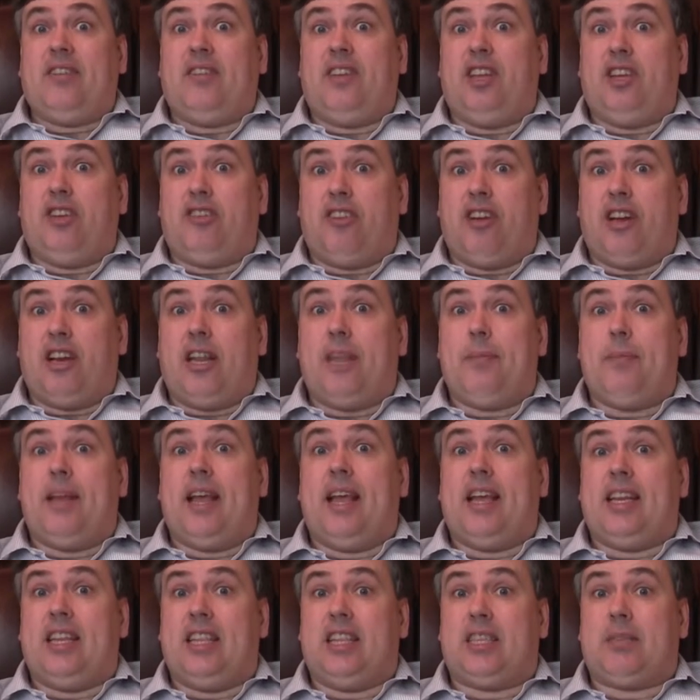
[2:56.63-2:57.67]
you're
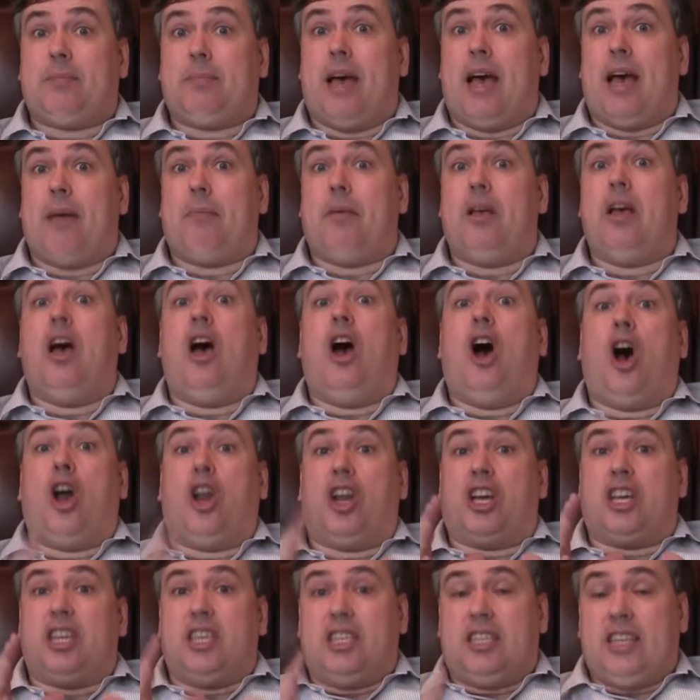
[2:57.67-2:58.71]
eliminating the spam on
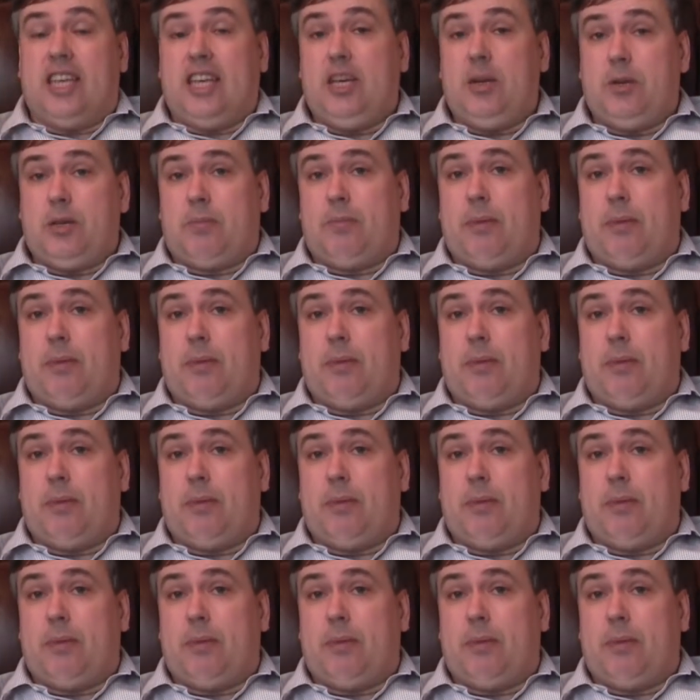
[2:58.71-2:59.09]
a continuous